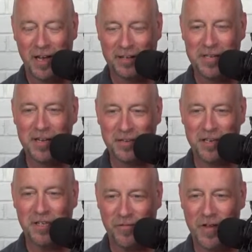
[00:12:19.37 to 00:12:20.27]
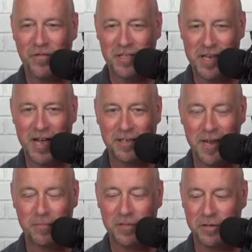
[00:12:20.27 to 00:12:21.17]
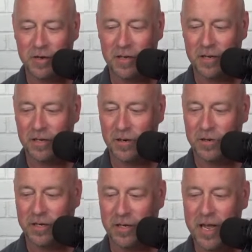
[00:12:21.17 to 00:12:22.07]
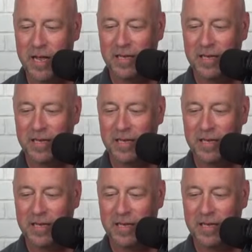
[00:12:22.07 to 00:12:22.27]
until this 5th set comes to a conclusion.